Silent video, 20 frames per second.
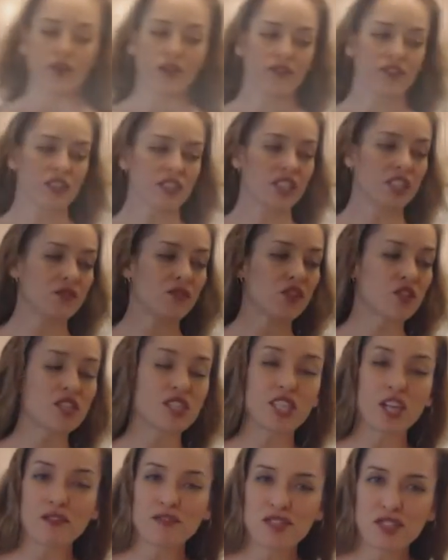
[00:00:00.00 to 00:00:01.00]
You have to leave
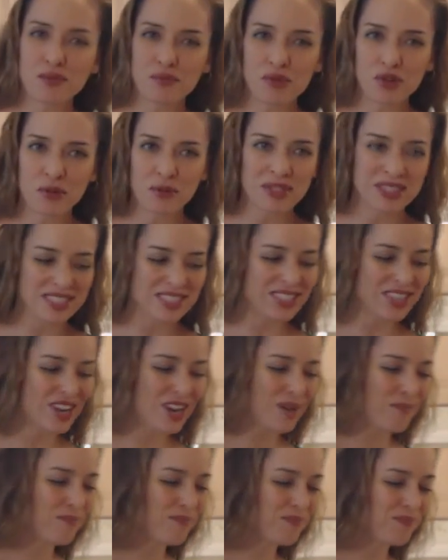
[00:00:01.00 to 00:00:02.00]
yourself some room at the
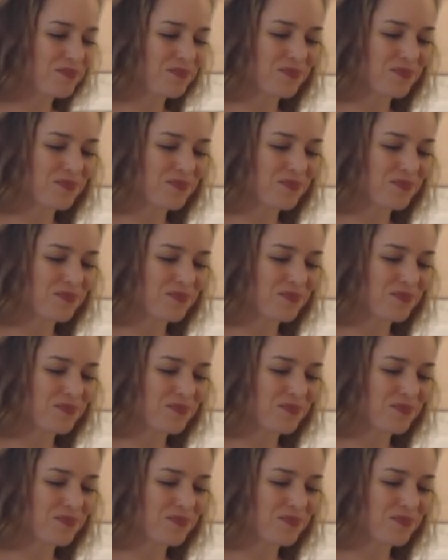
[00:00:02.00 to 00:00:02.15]
top.